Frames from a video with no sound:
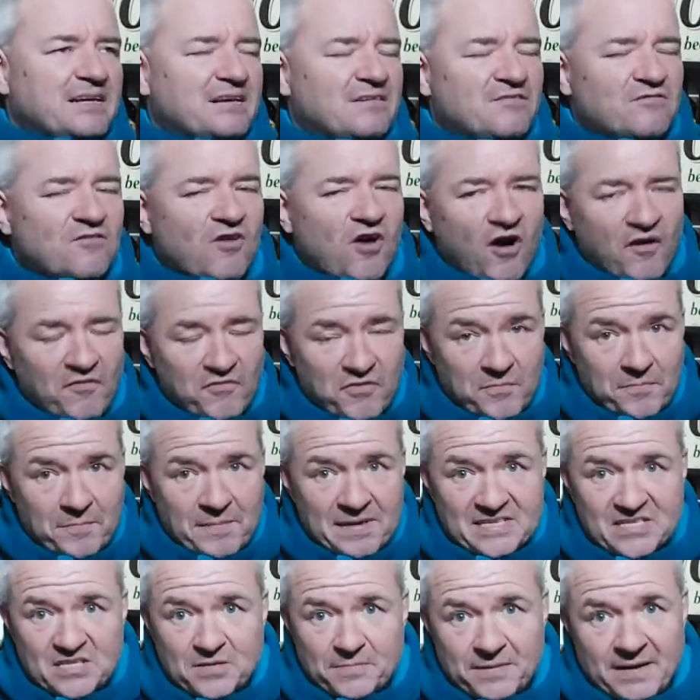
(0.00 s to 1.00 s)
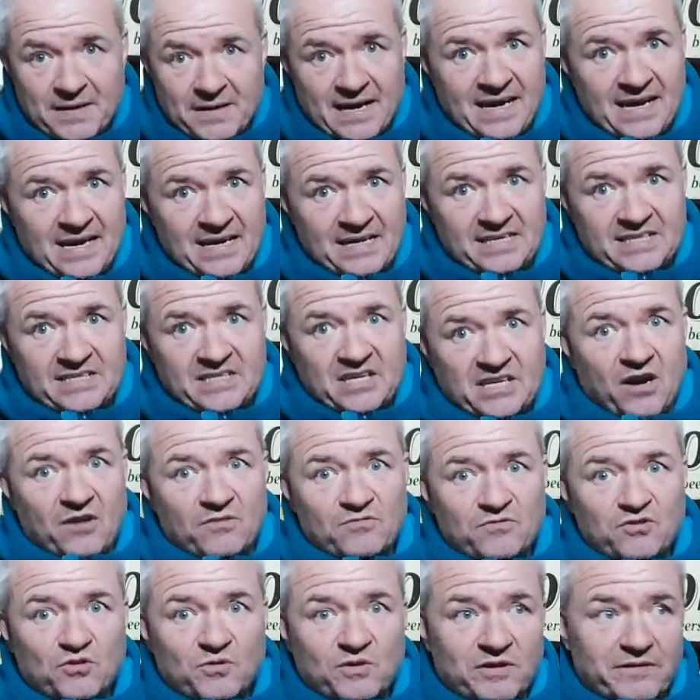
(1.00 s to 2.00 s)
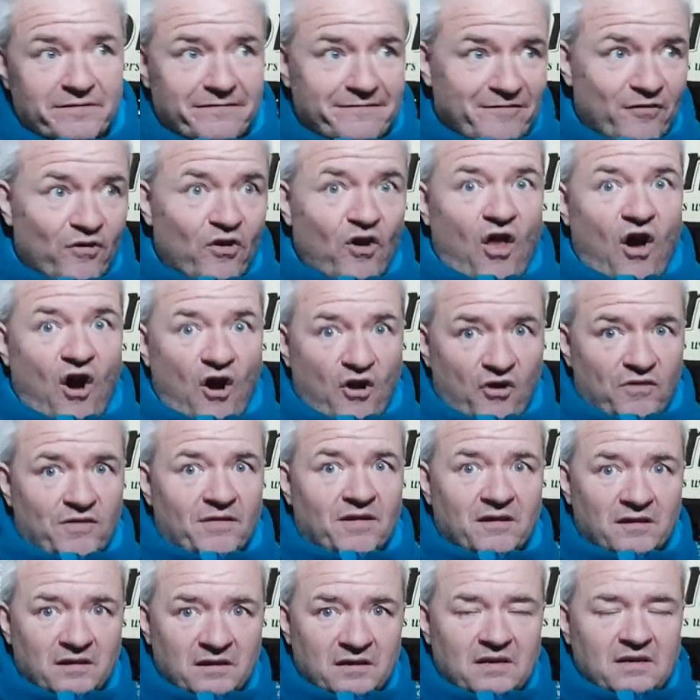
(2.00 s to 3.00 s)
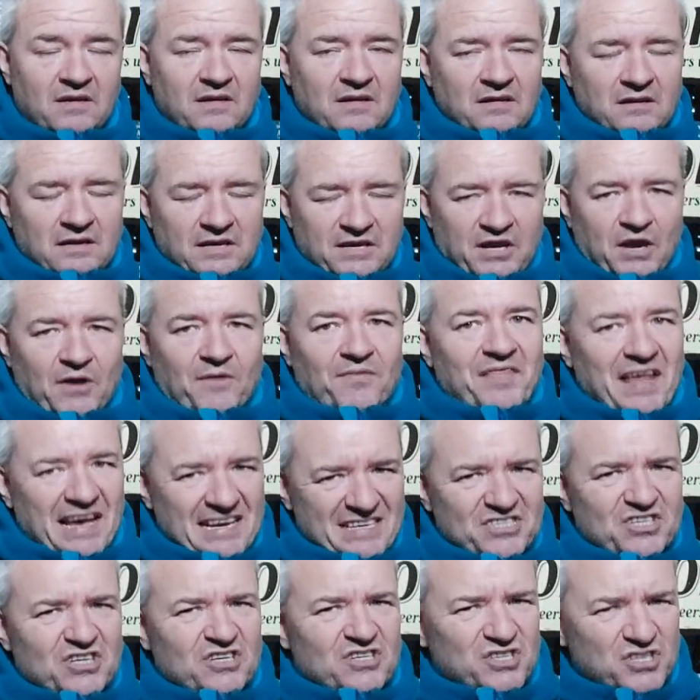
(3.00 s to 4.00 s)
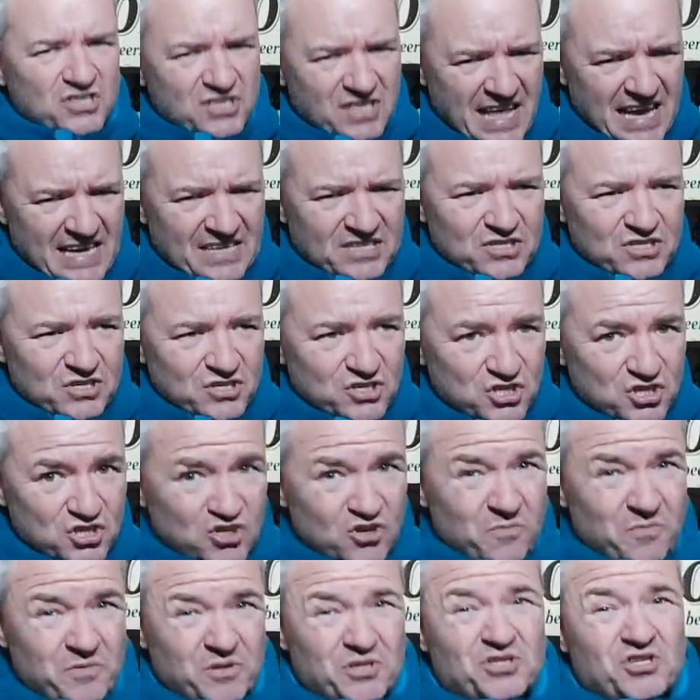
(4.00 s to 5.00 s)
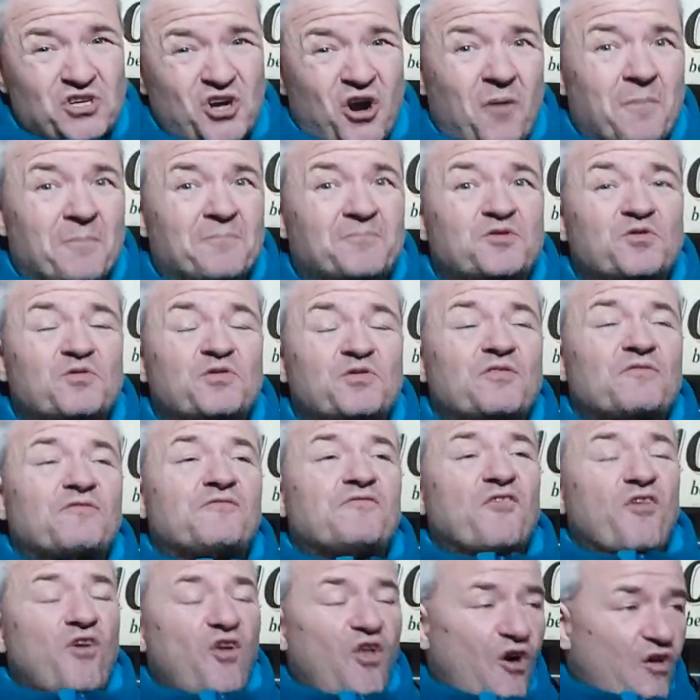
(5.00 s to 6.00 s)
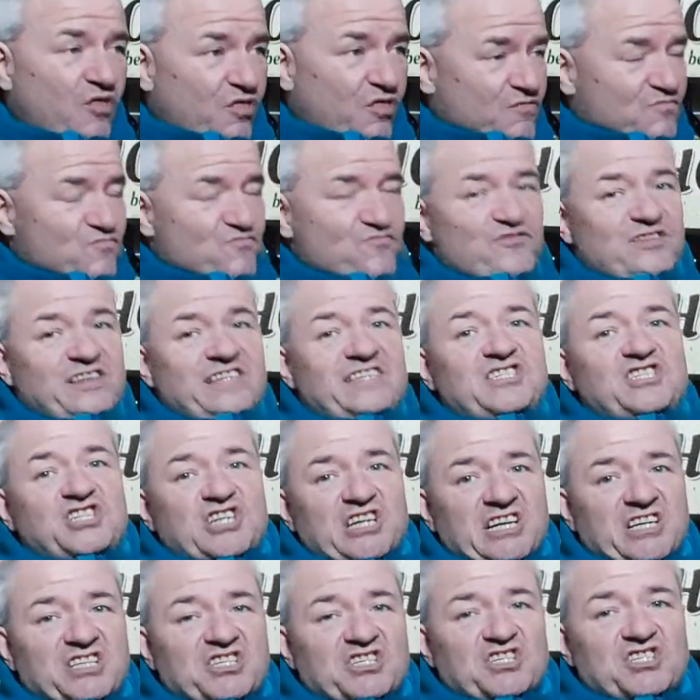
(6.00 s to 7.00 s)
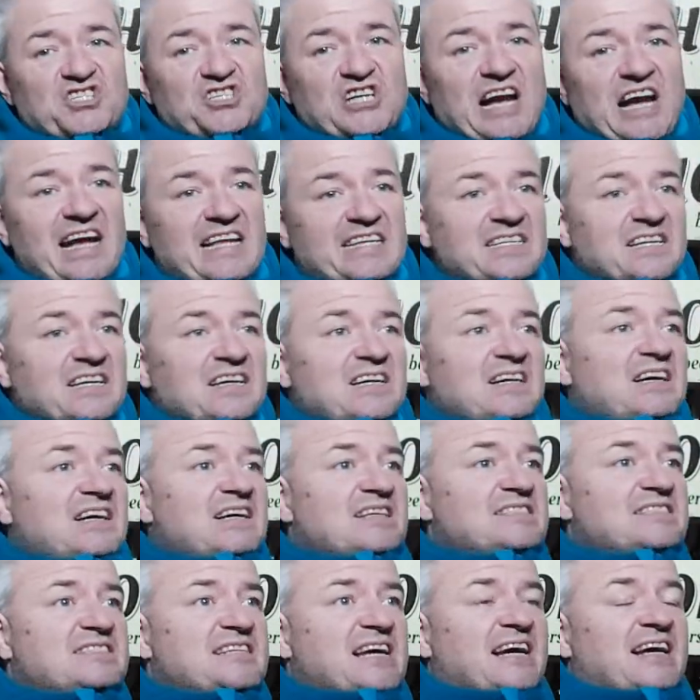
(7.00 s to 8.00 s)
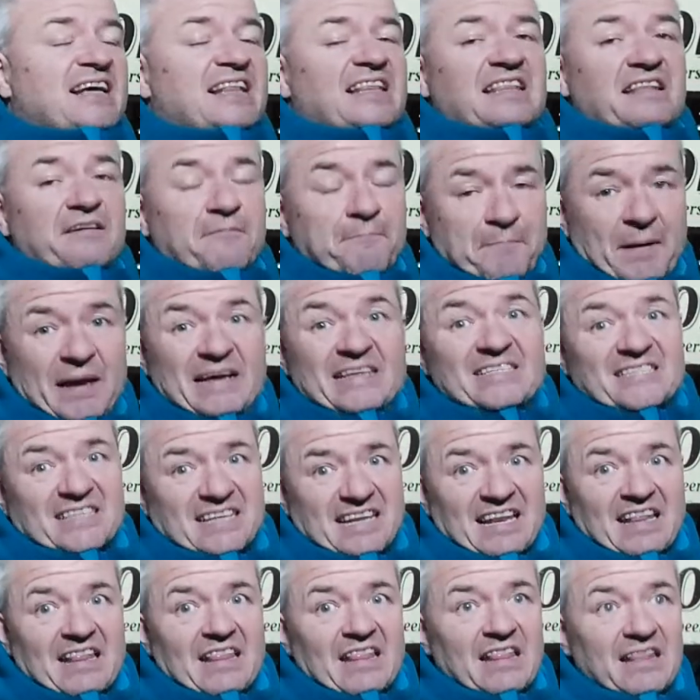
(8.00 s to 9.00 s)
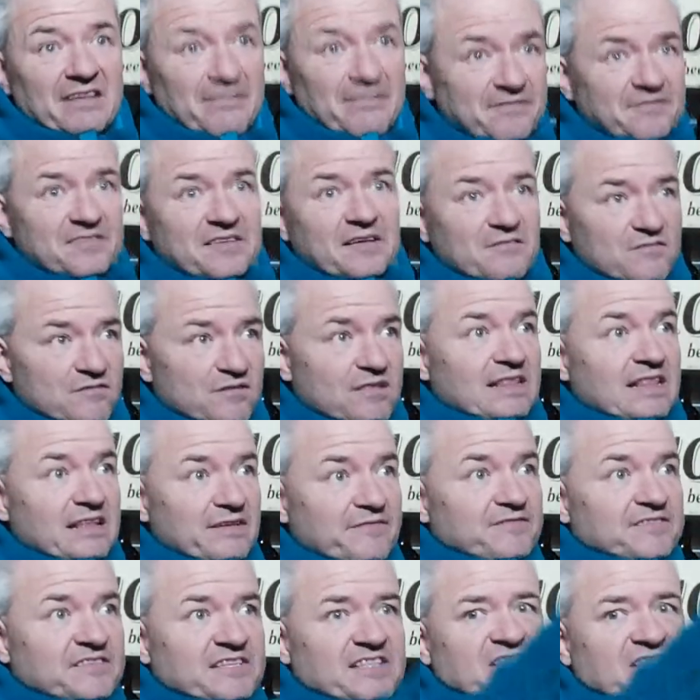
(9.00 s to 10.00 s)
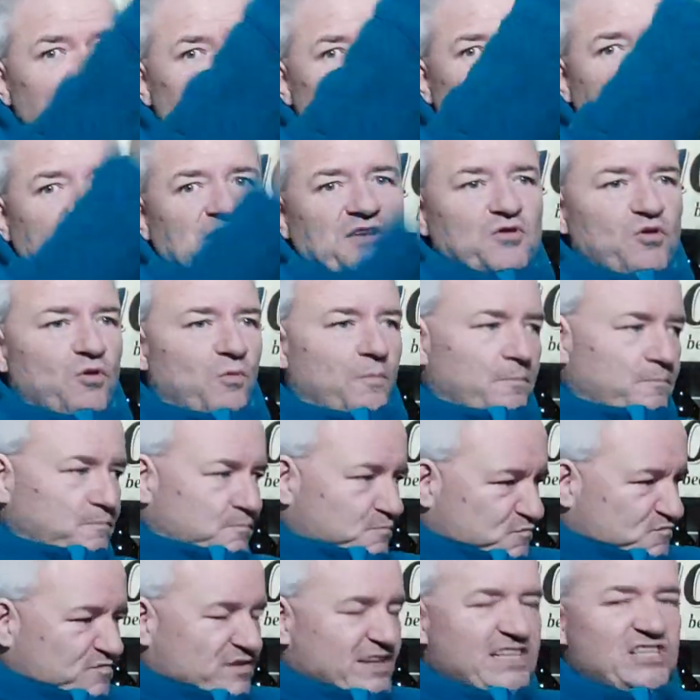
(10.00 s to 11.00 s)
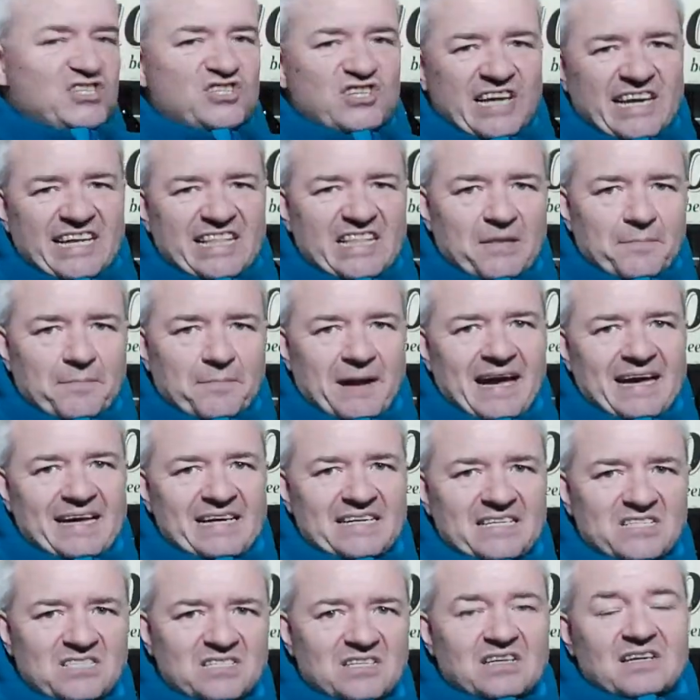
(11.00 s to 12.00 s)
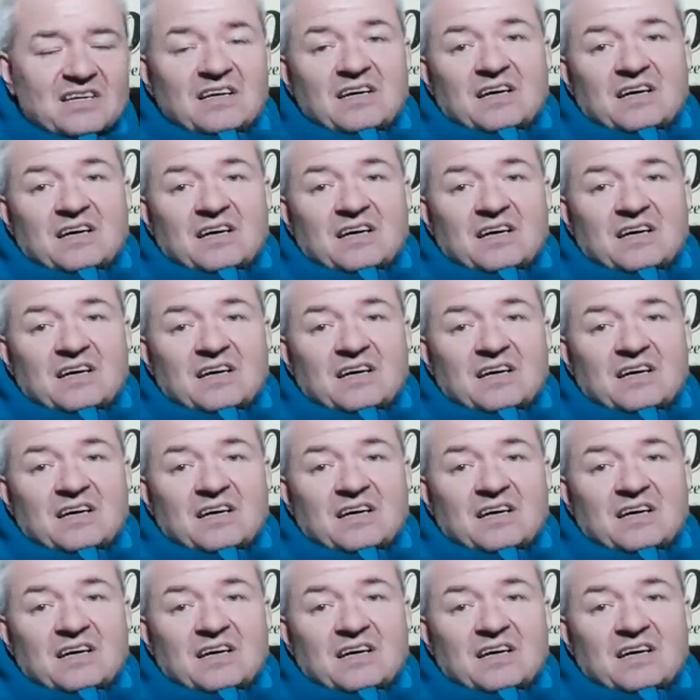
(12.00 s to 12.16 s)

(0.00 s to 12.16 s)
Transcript: Rather than mess about, you know, doing a full on, you know, that's a summer job, doing a full on rejig of the shed, lifting the shed up, rejigging the base,